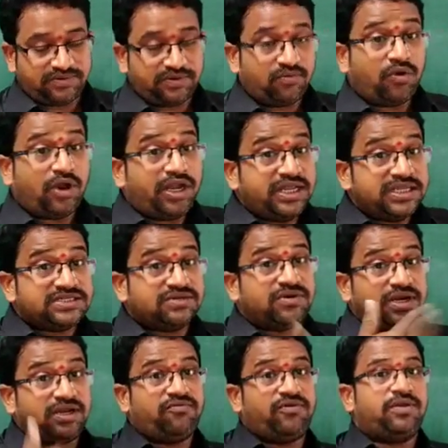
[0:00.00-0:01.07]
given, what is
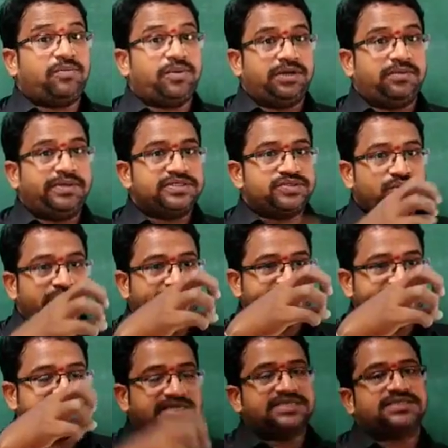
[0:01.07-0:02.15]
our requirement, means
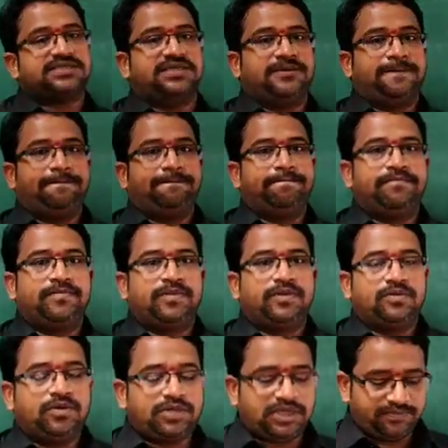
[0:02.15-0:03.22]
what is asked.
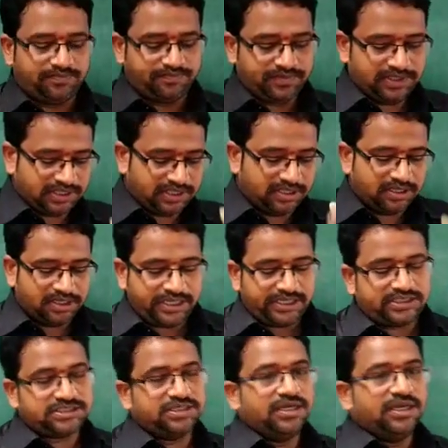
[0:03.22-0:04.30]
Okay,
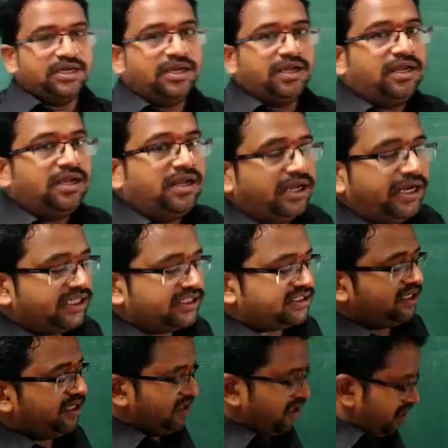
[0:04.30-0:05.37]
right. Let
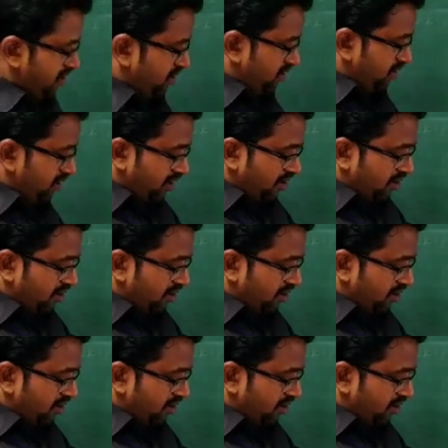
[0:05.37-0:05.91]
us see the